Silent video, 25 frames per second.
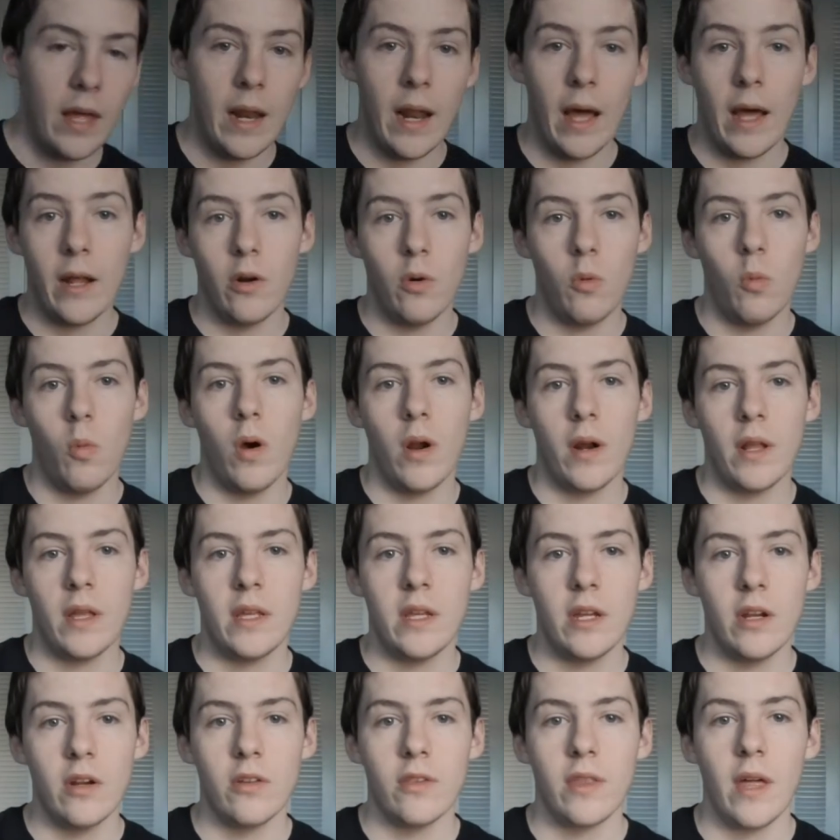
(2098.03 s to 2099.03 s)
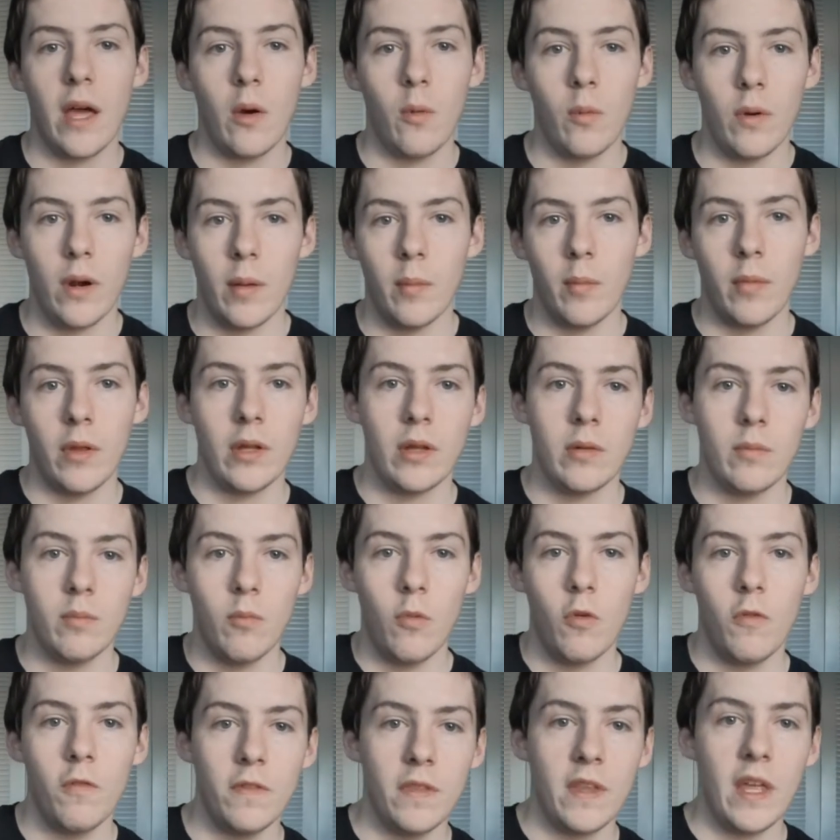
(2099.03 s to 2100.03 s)
and I don't want to hear that when I'm like
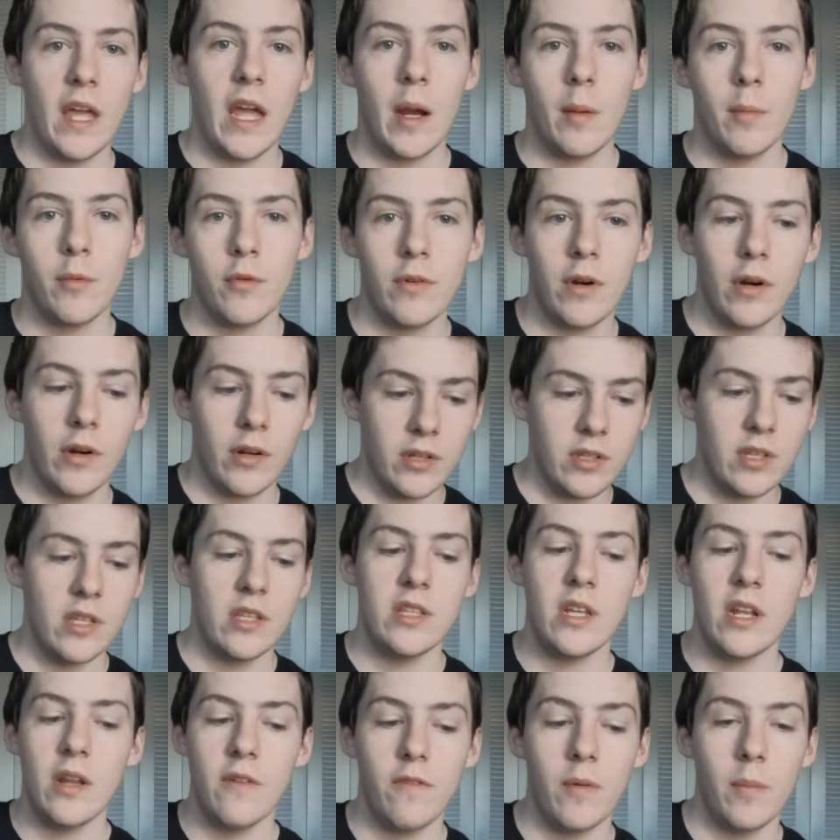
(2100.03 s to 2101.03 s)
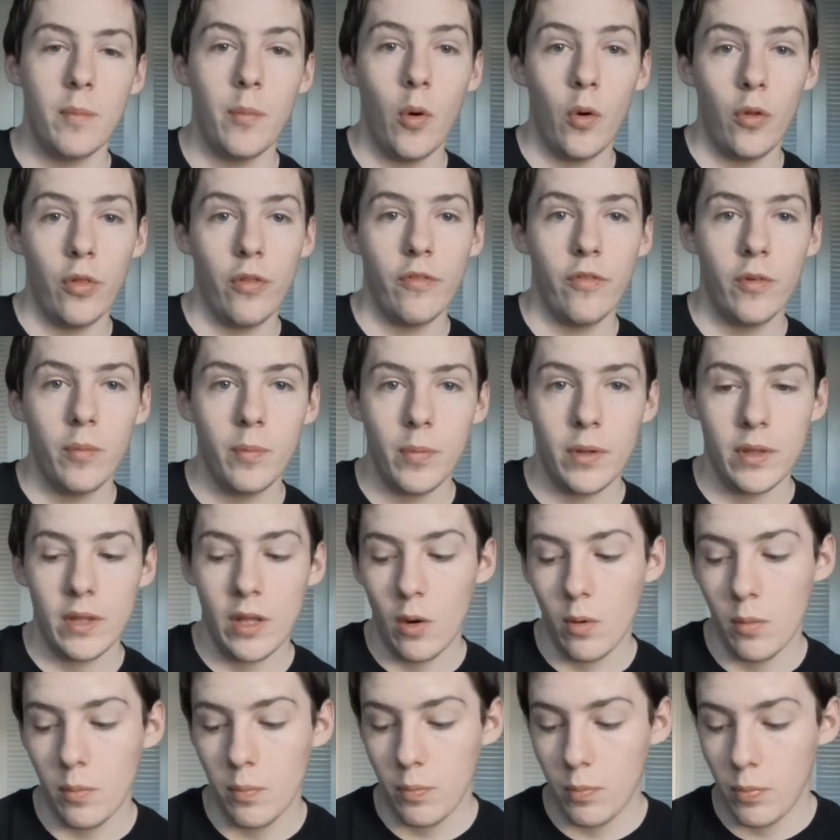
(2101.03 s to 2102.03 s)
moving the hammer around, because it did it for both of them, but
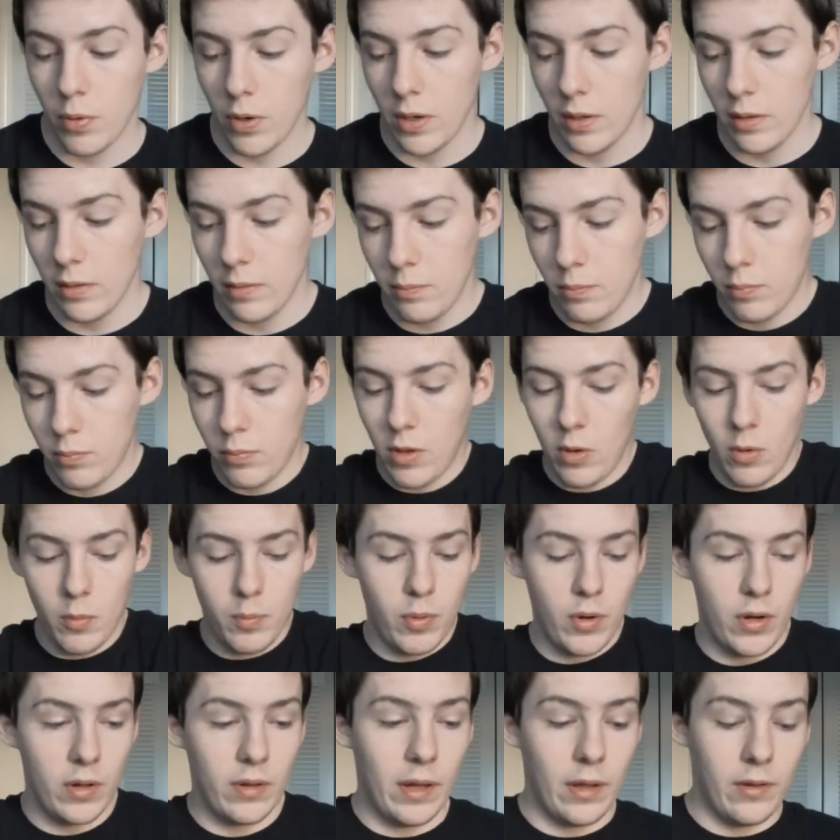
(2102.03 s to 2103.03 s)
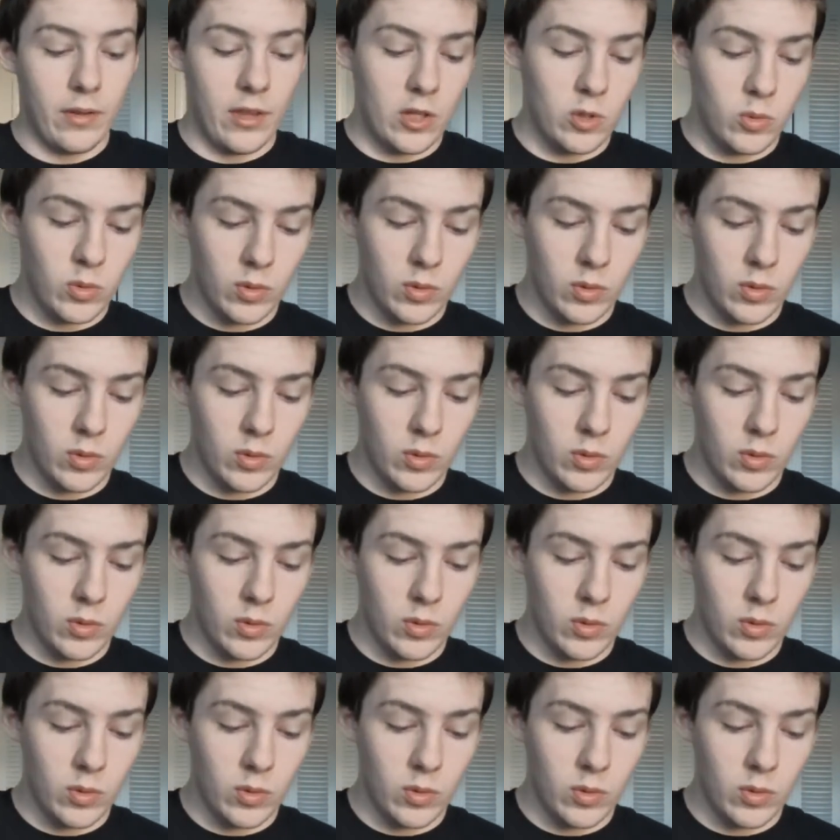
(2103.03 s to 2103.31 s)
they were pretty loud.